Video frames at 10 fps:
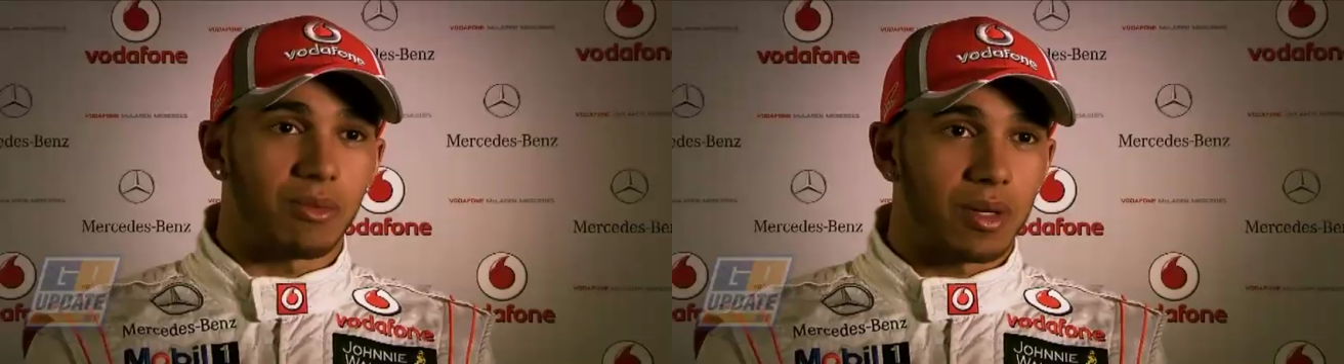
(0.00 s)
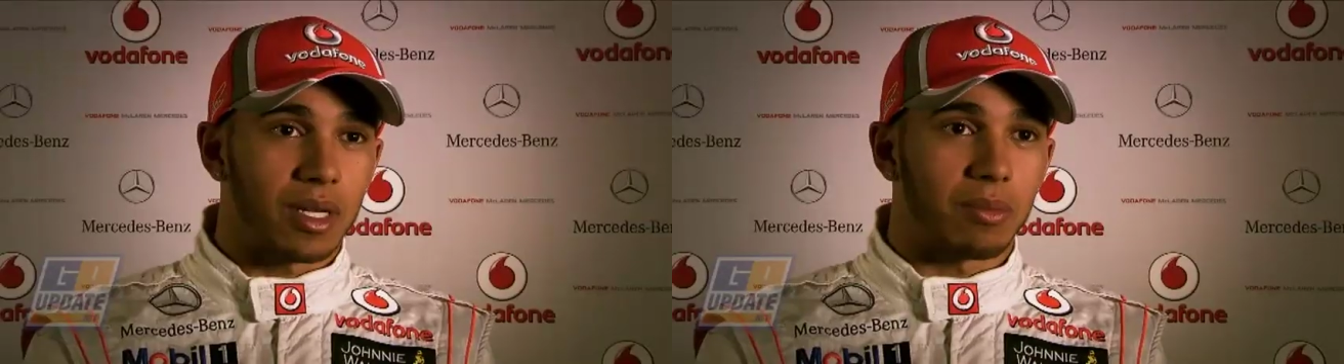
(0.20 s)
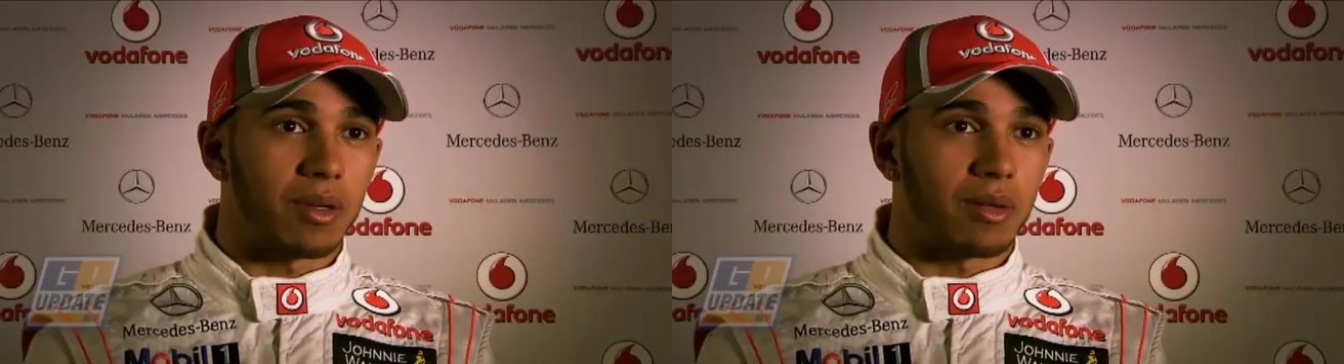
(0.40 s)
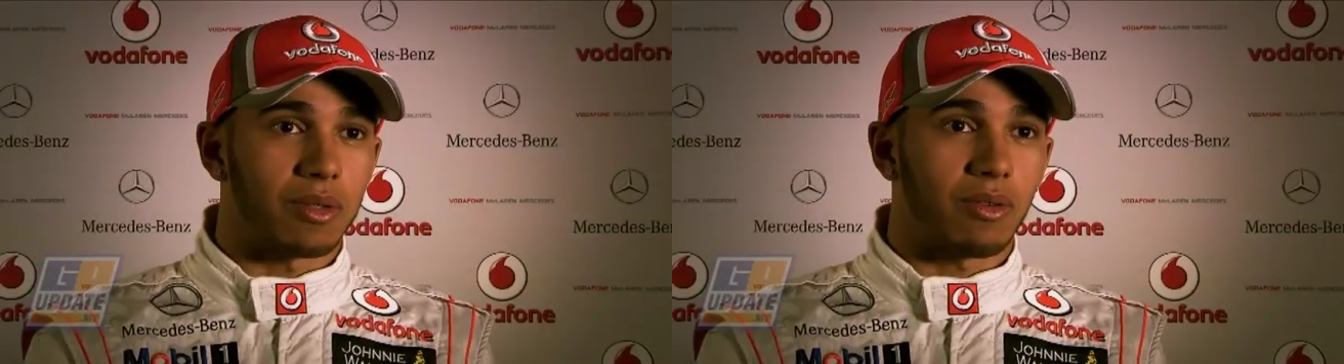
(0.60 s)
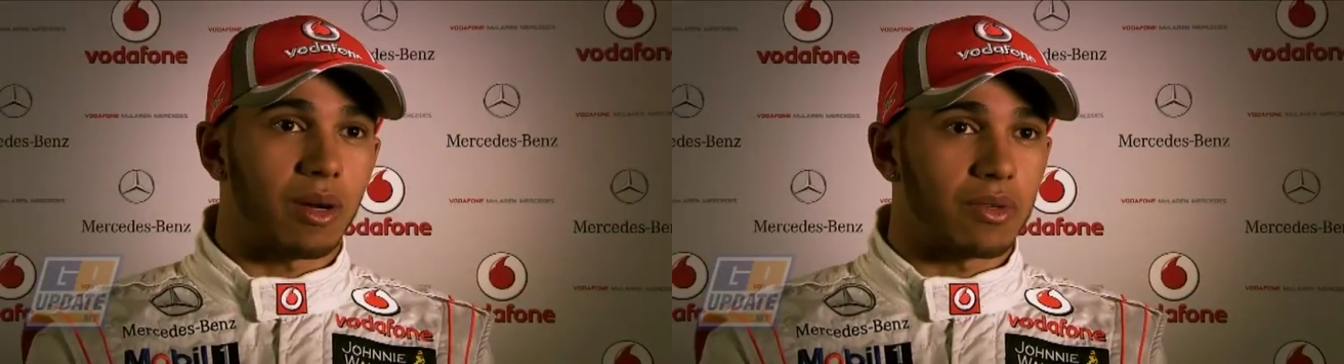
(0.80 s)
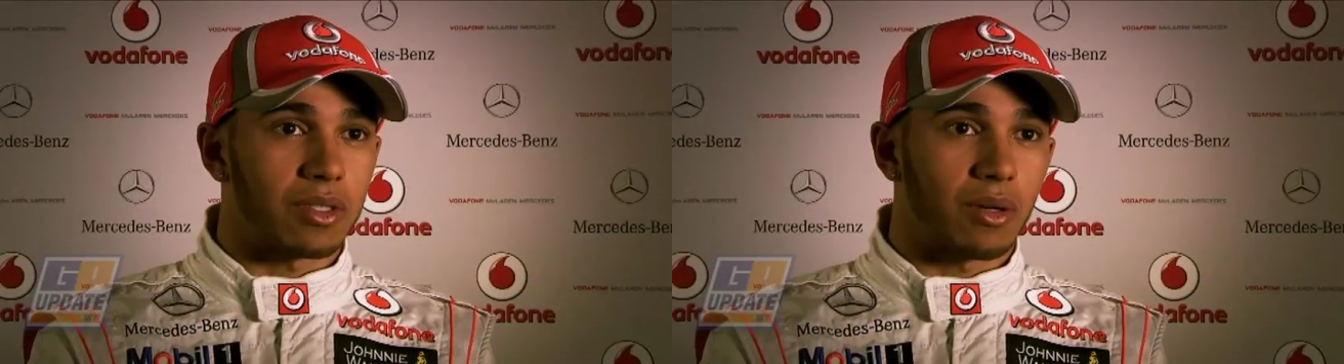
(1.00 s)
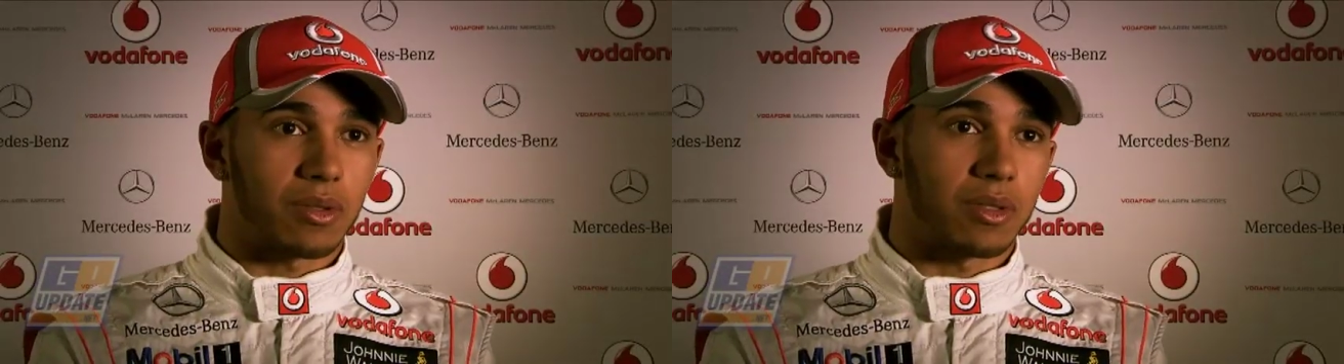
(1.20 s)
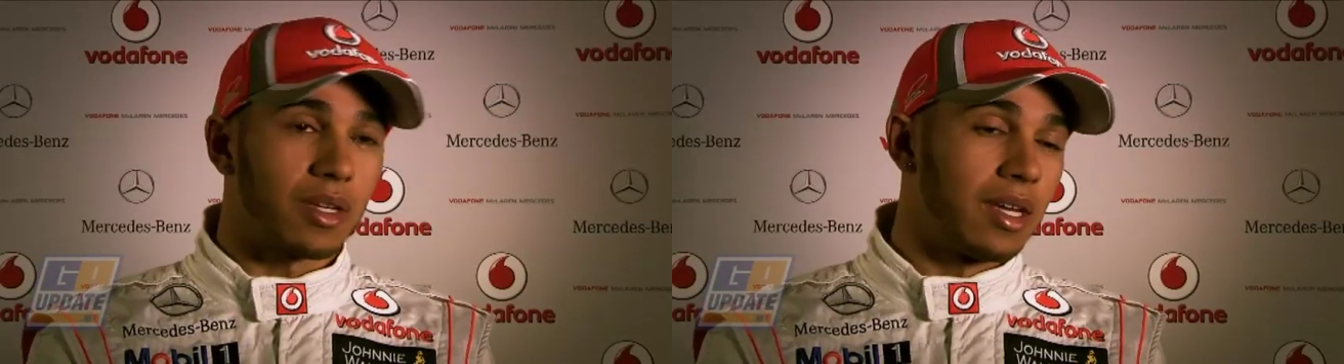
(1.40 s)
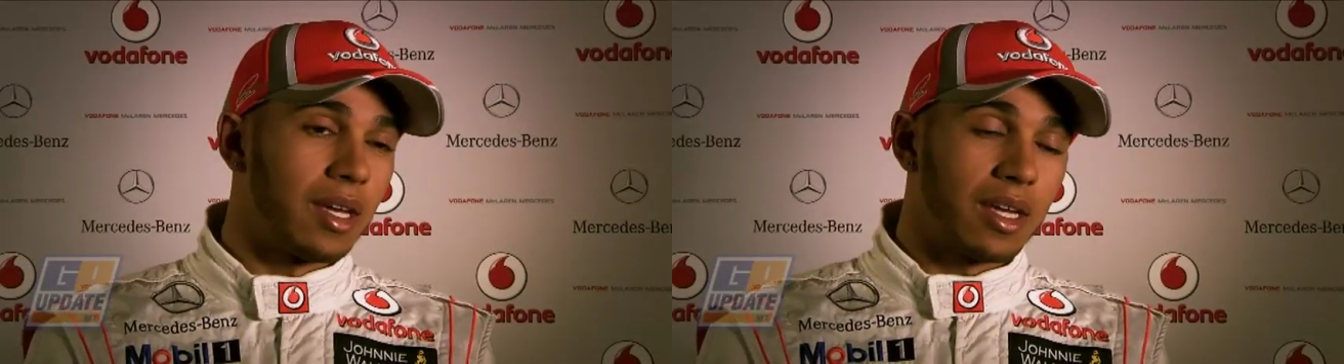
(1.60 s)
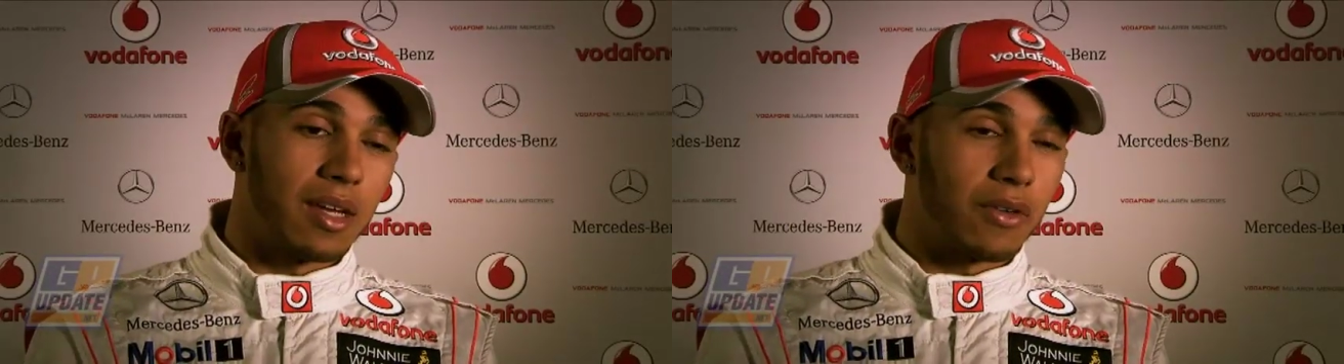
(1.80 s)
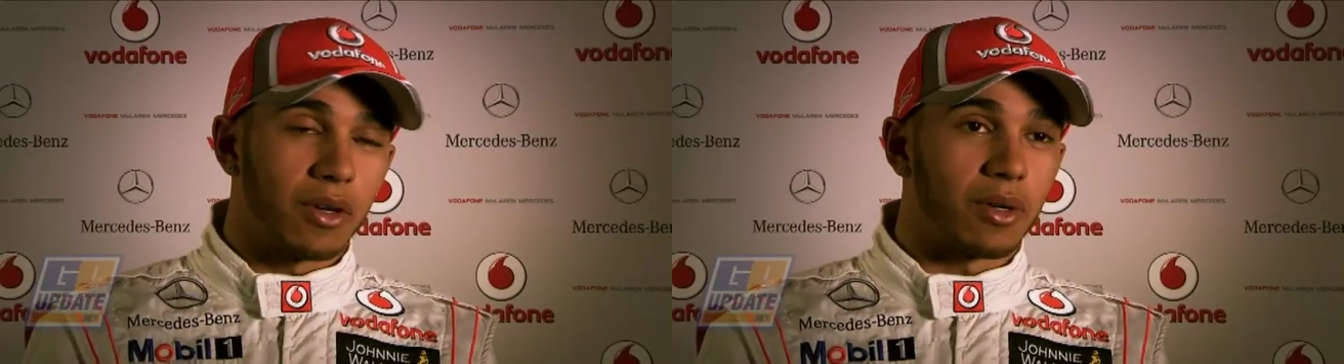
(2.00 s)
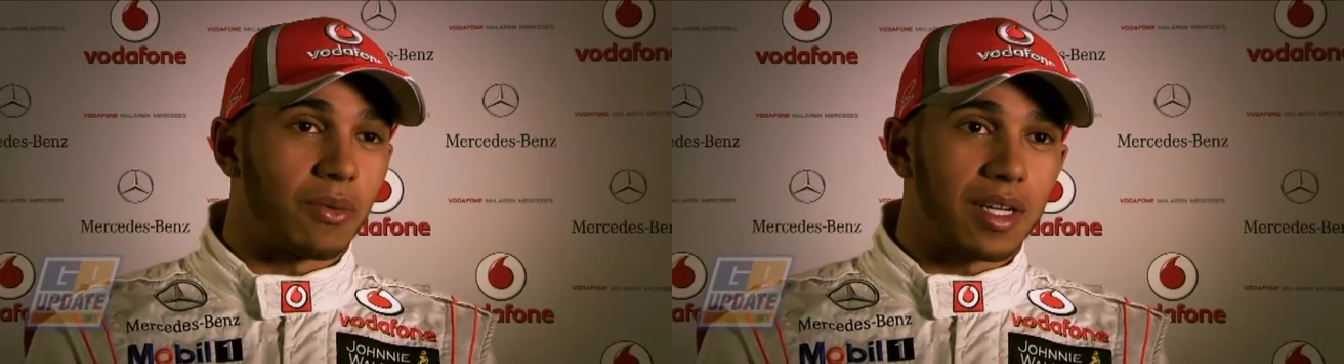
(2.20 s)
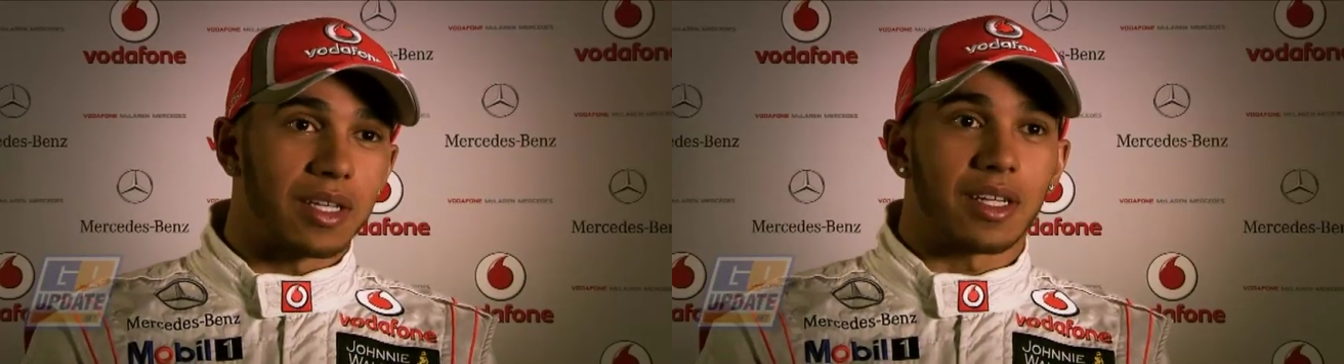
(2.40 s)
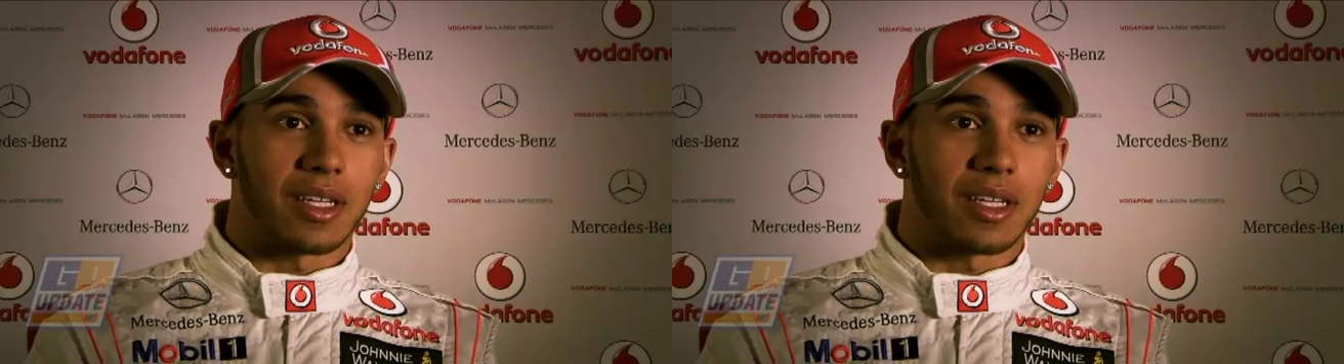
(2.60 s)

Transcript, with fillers: really put in great results. If you're not winning,